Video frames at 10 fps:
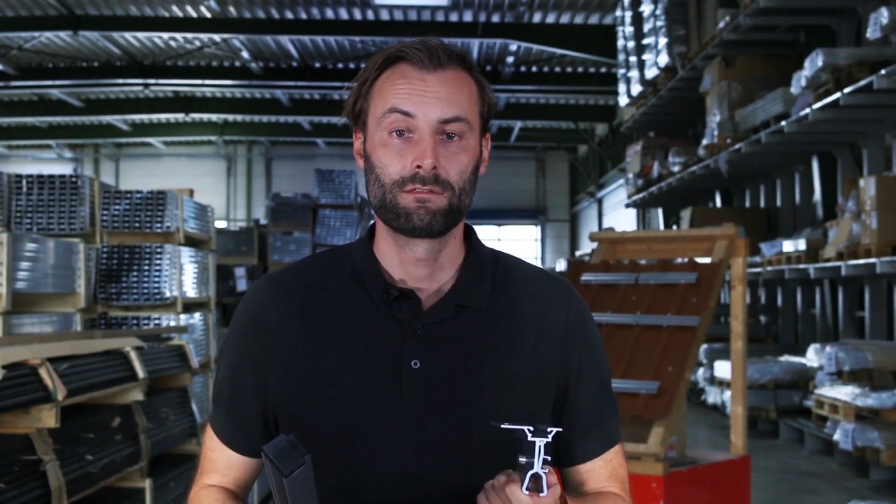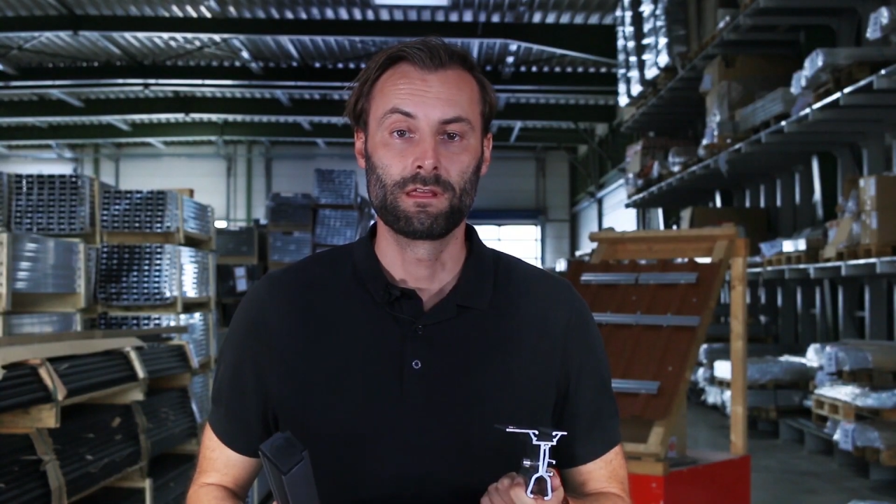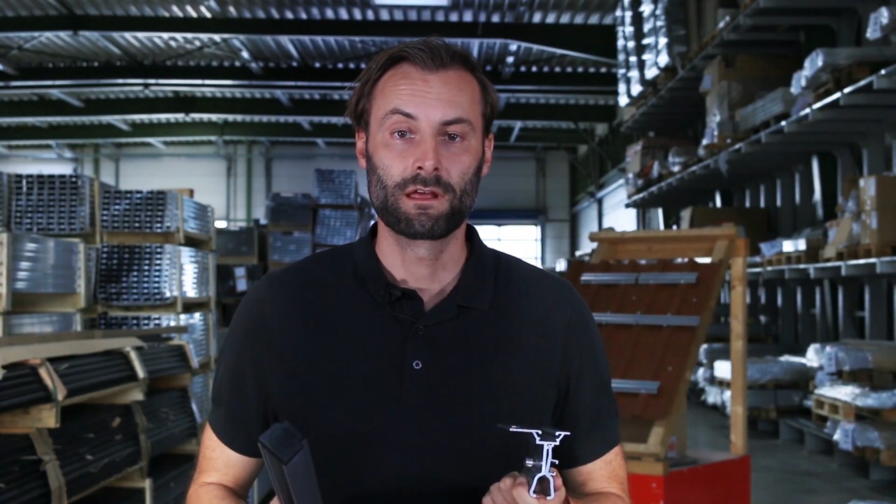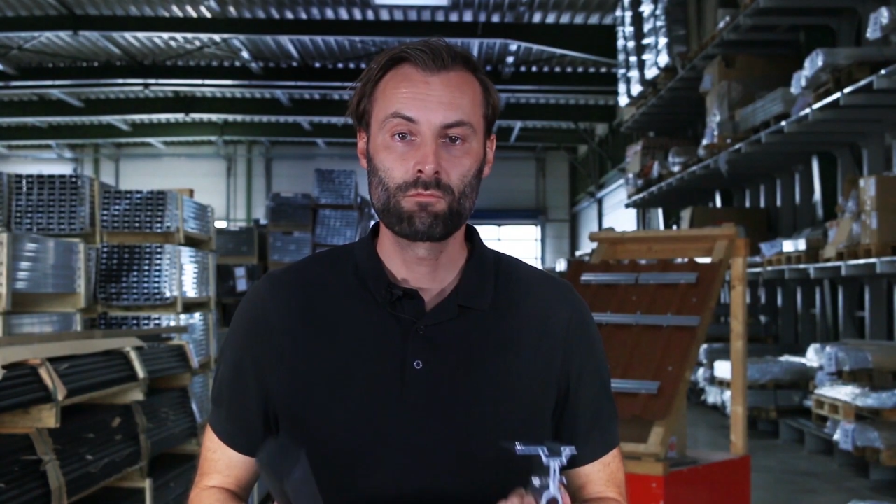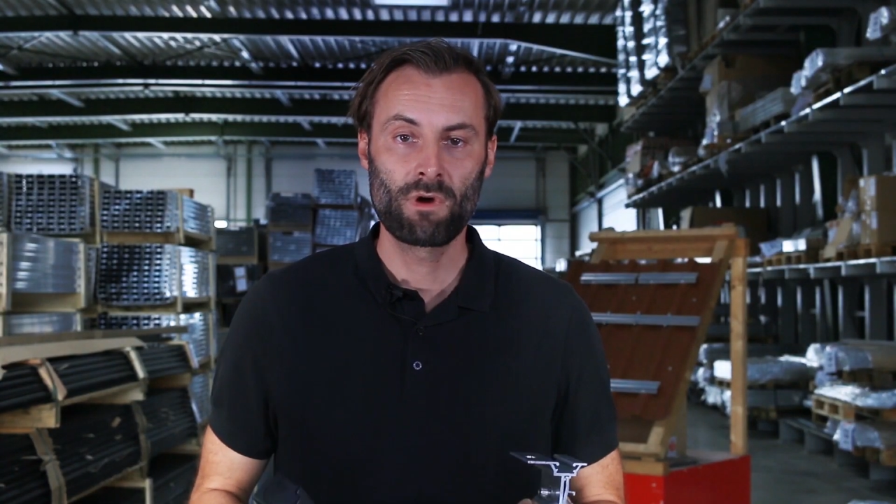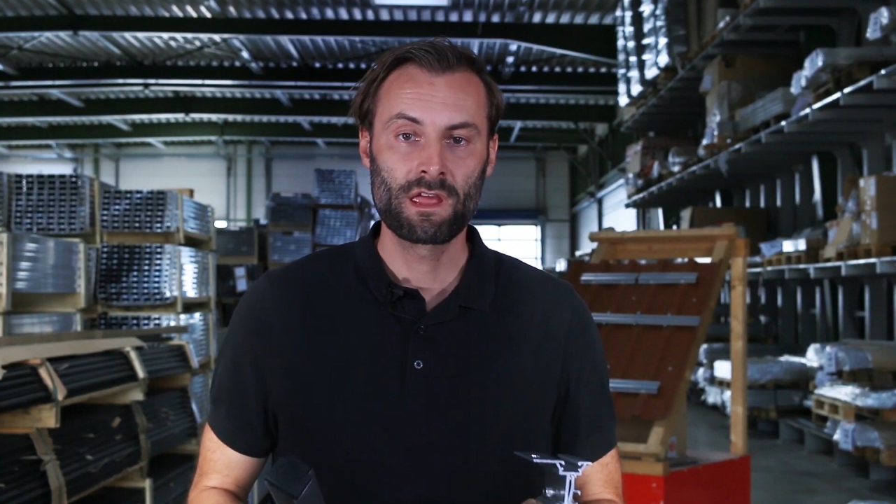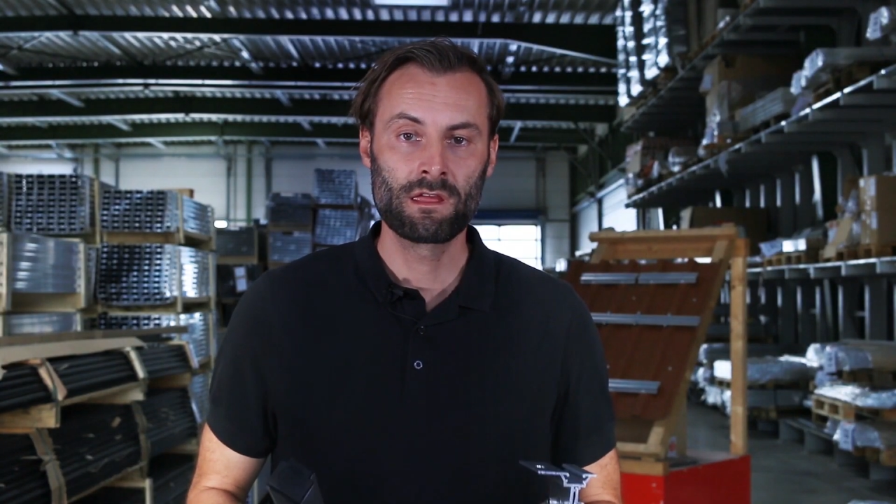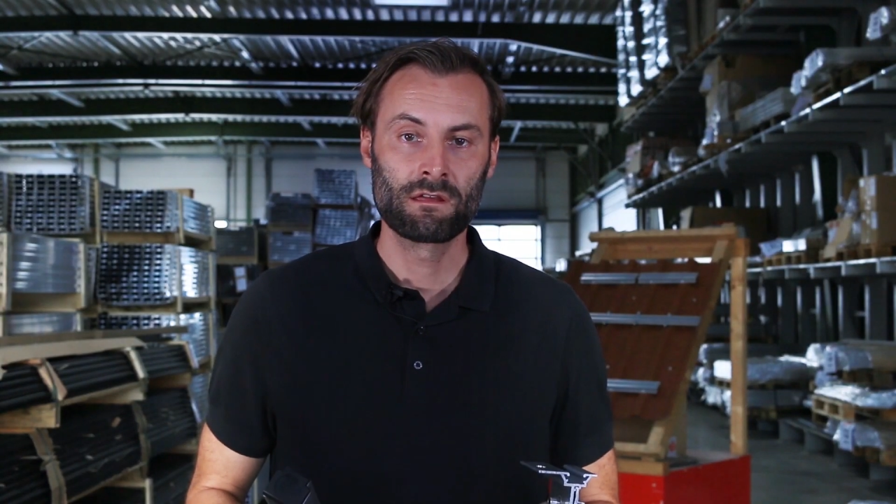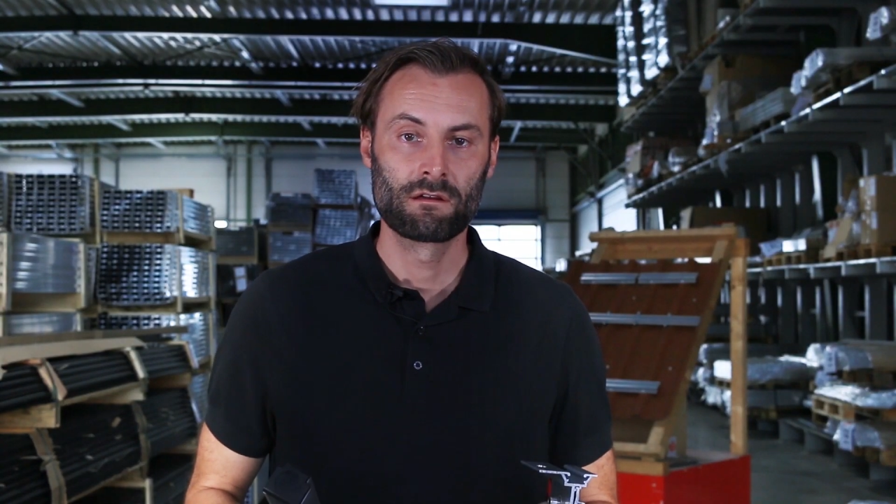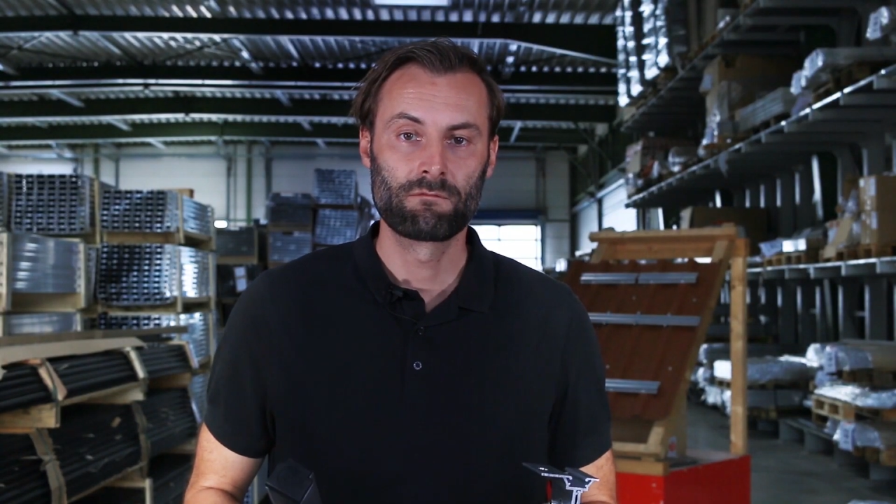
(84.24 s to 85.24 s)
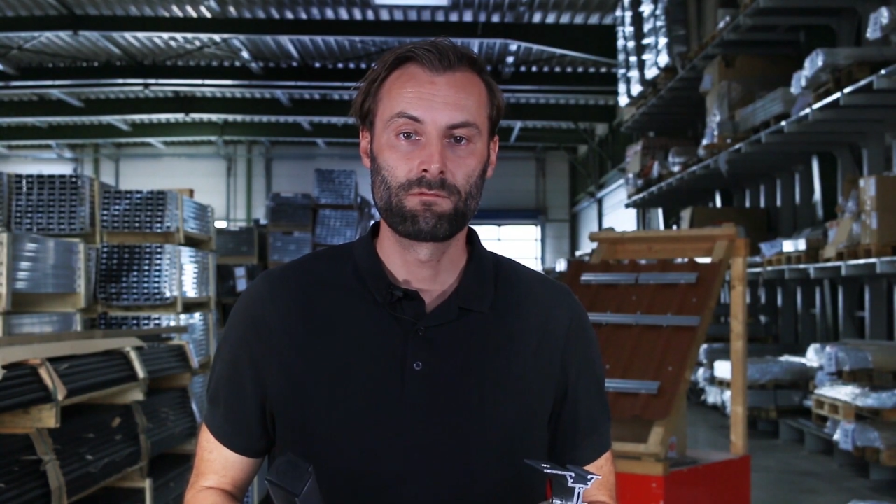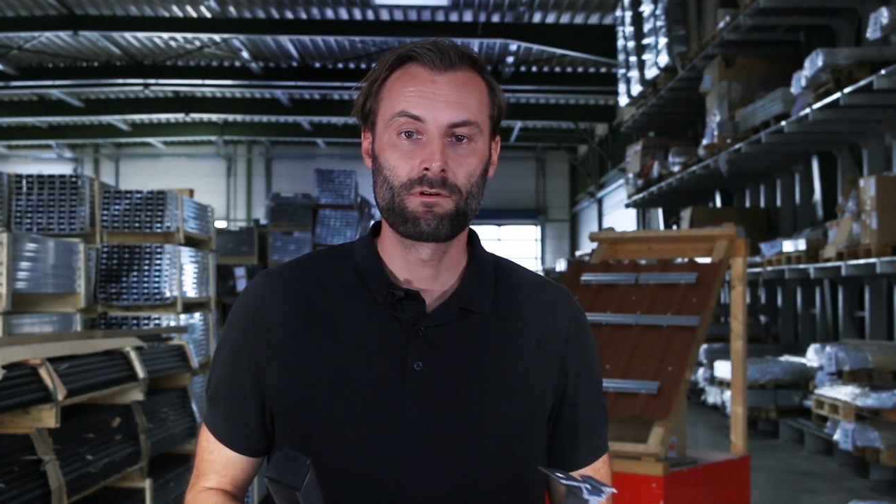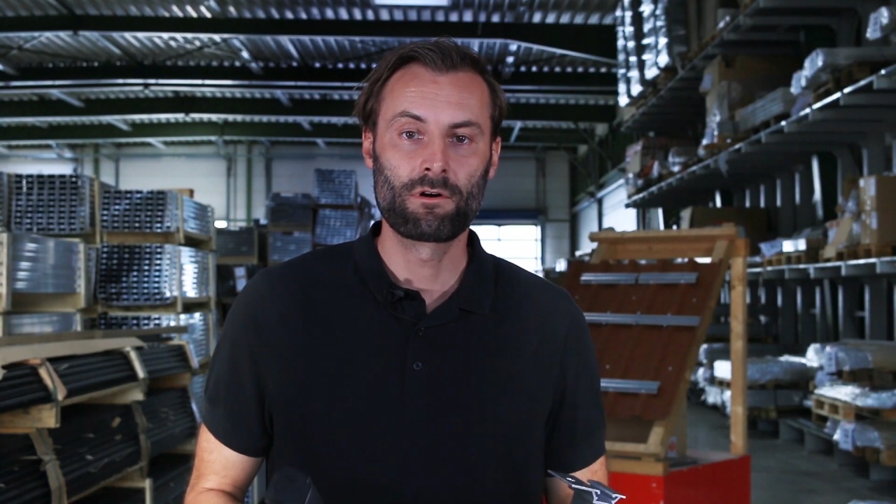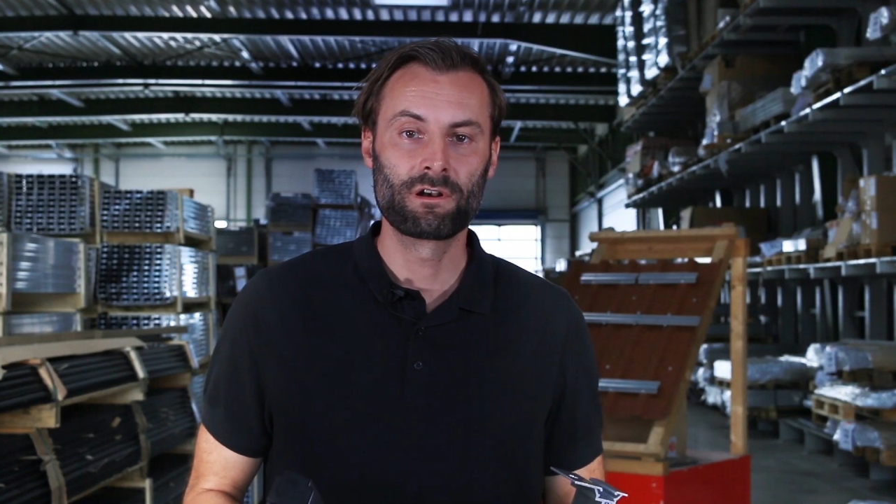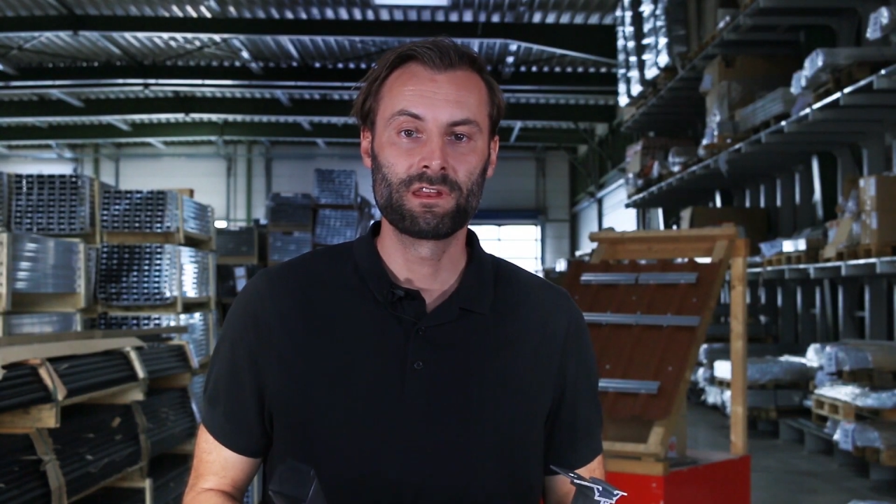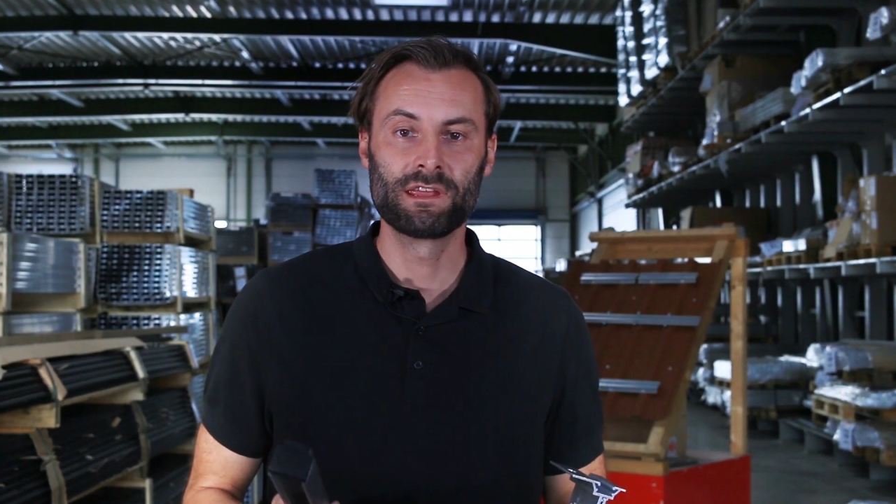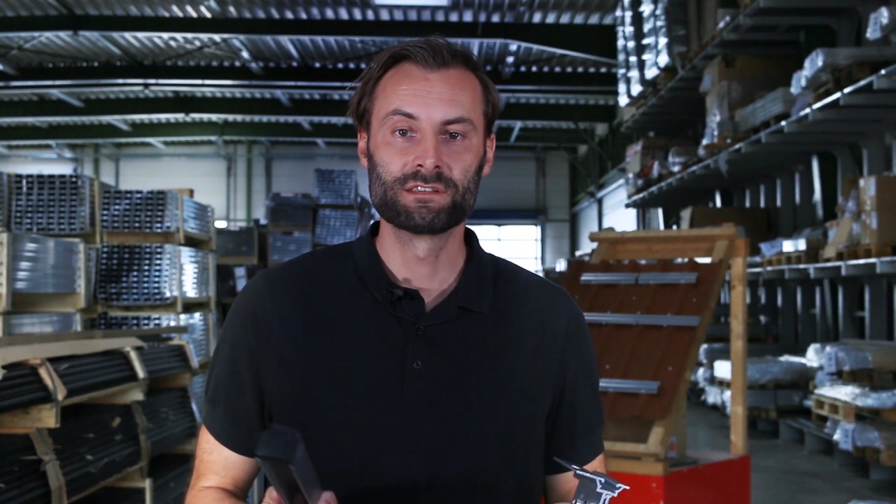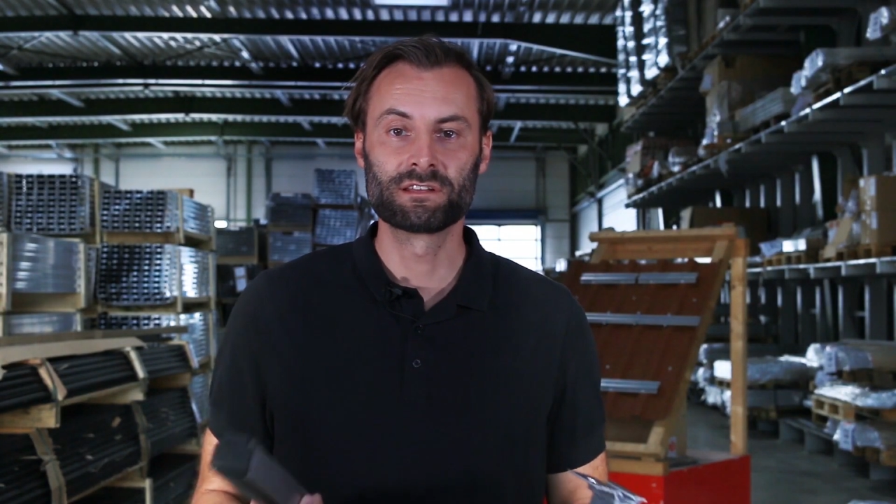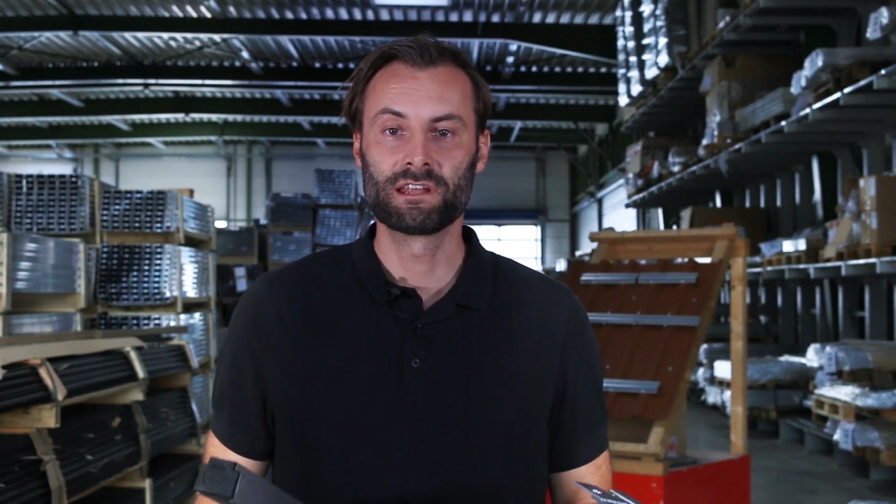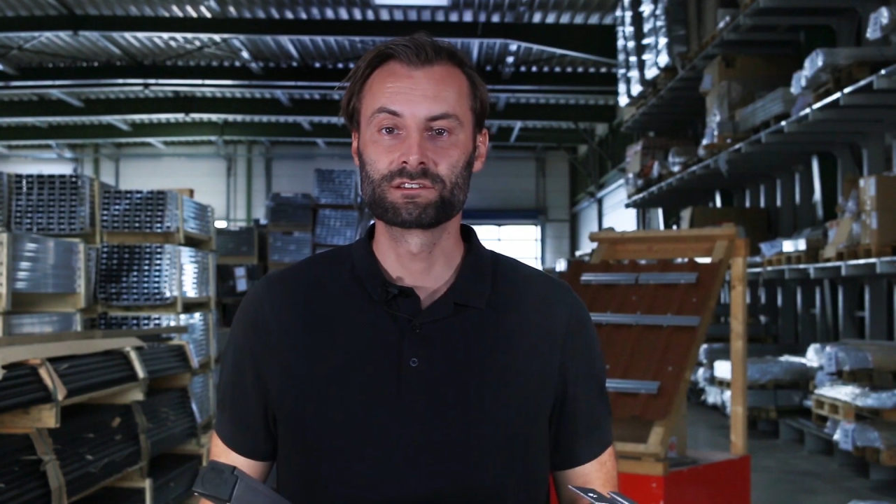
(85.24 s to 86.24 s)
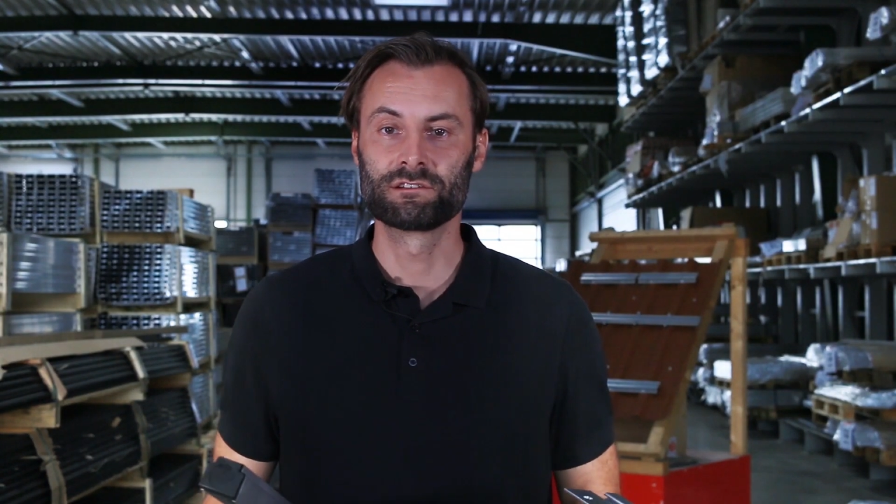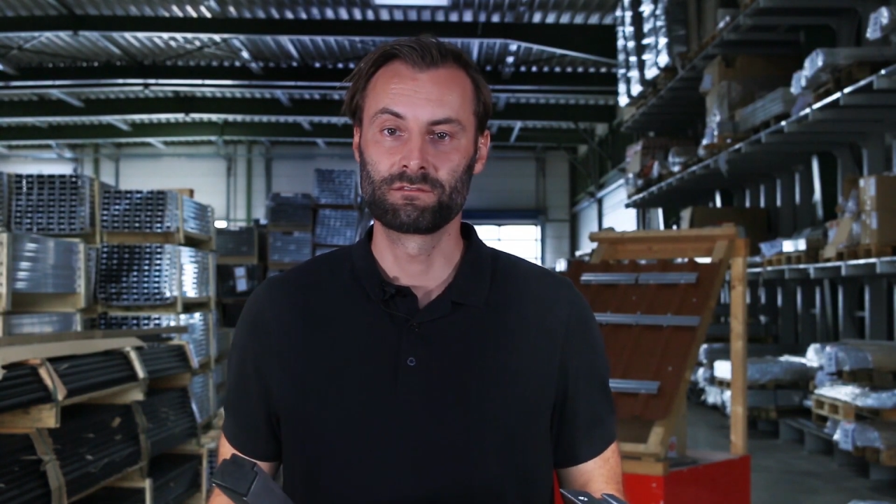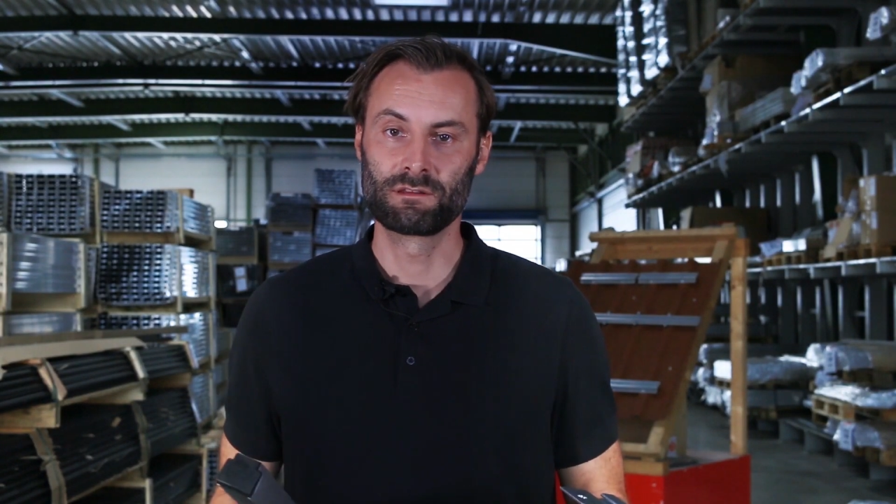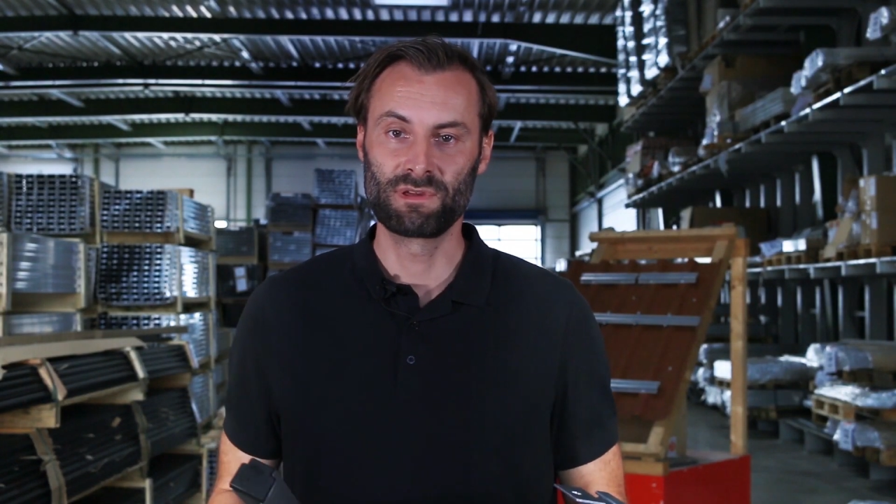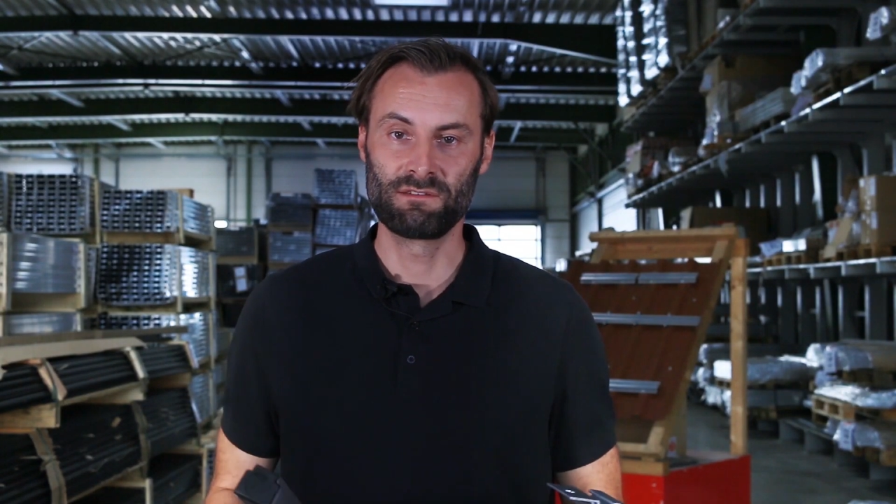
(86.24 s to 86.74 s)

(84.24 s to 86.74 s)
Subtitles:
The other way for the installation of the